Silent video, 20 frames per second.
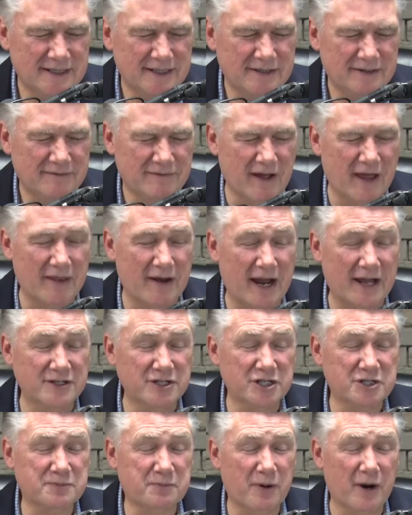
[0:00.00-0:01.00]
Father, I
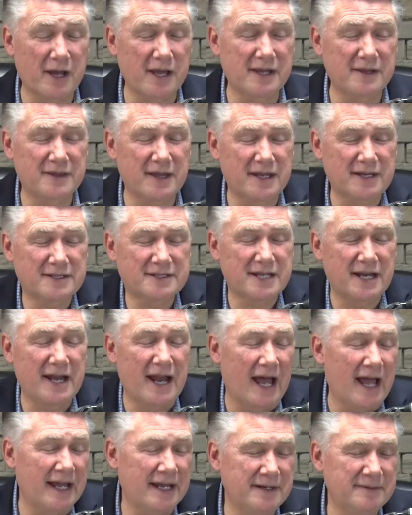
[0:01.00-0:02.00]
just pray that
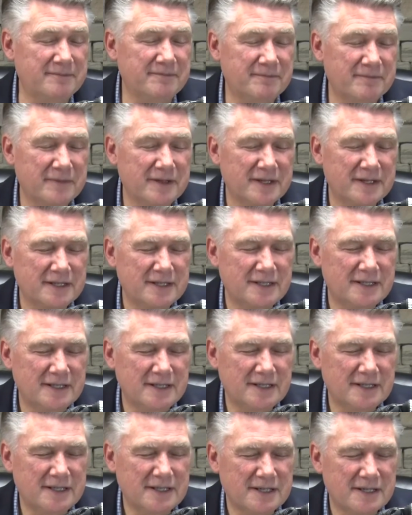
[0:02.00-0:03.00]
tonight,
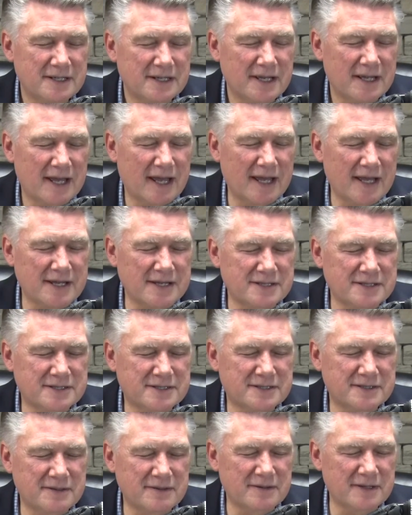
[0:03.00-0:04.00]

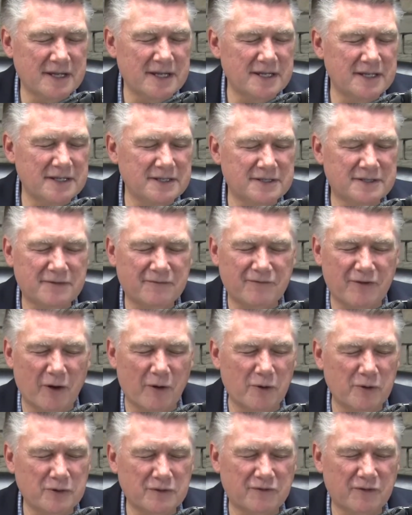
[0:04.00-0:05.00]
as these
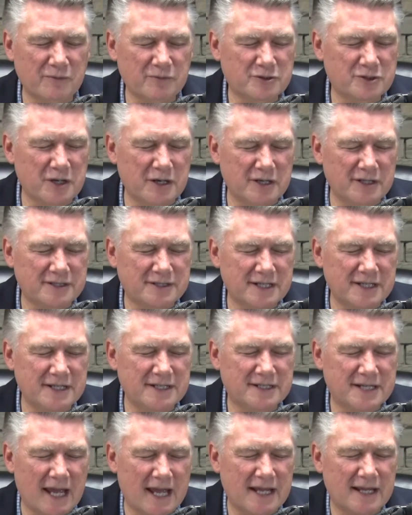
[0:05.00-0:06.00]
folks from Trinity
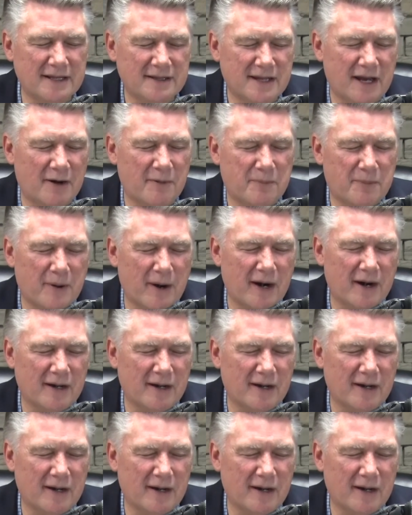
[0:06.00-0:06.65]
take their prayer